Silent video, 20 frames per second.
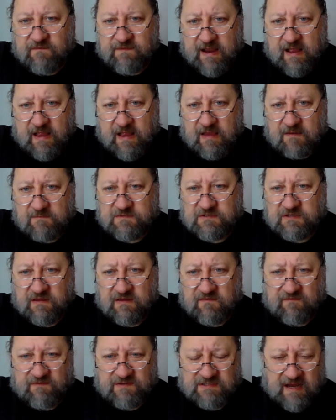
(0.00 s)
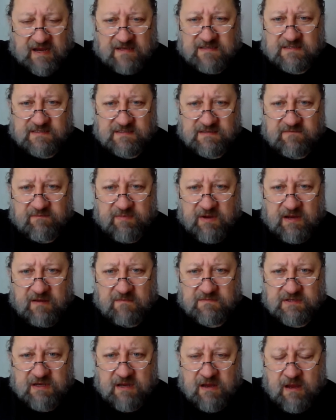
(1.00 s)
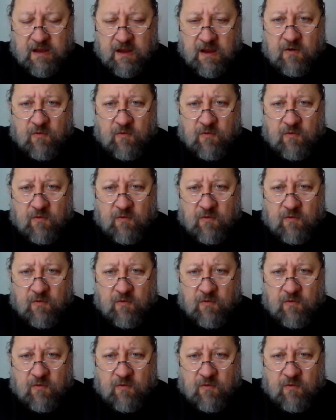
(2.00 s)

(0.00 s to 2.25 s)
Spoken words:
of columns and the sizes of beams.